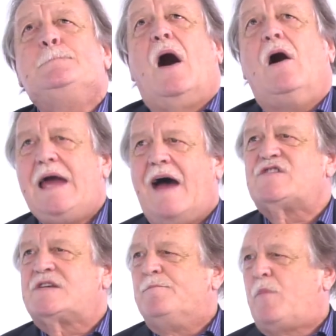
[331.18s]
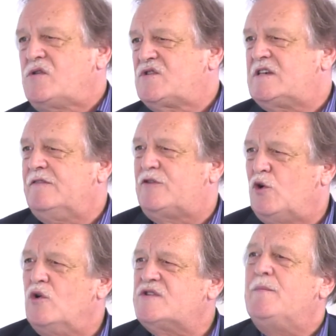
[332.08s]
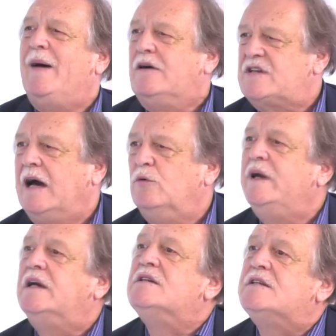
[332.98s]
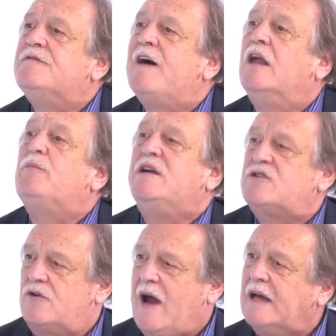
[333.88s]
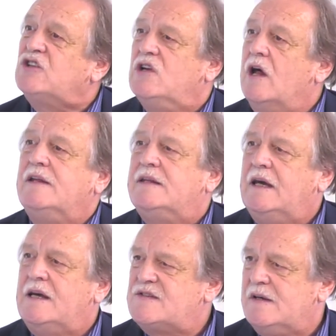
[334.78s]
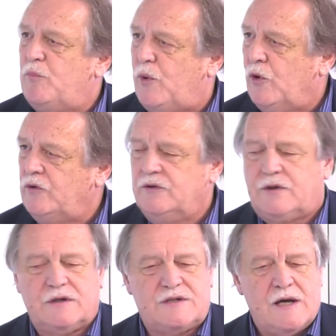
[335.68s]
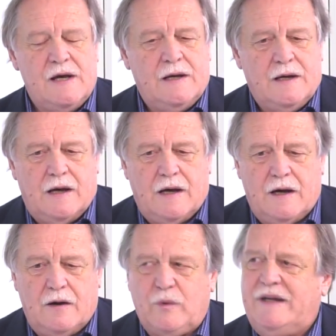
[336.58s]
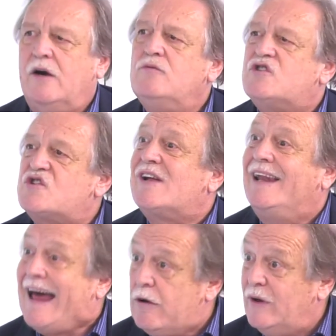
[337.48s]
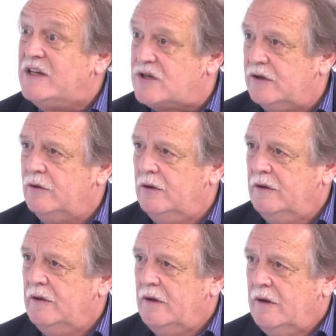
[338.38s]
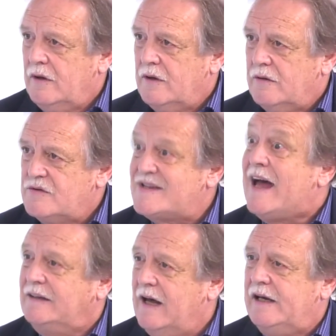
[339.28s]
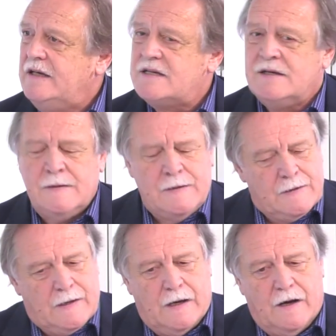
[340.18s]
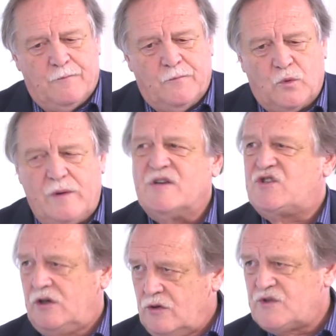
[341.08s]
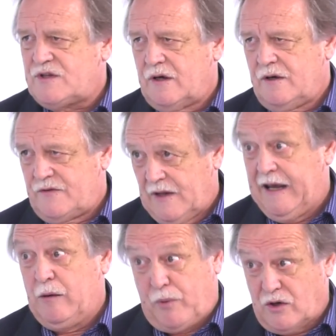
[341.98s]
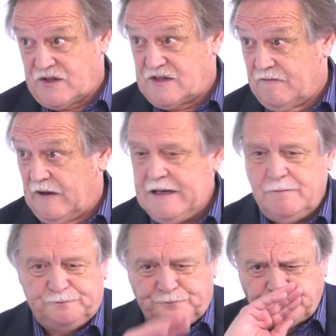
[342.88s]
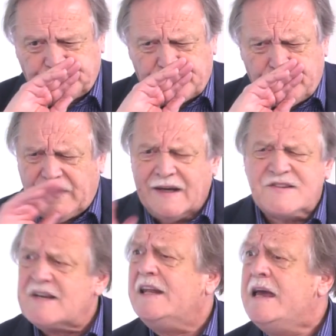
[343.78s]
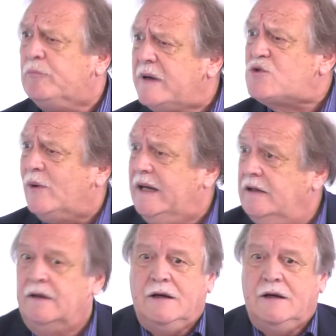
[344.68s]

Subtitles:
I have some positive thoughts about how we can develop interaction. I think it's important that we don't just allow it to stagnate. We must use the link positively. It's a link between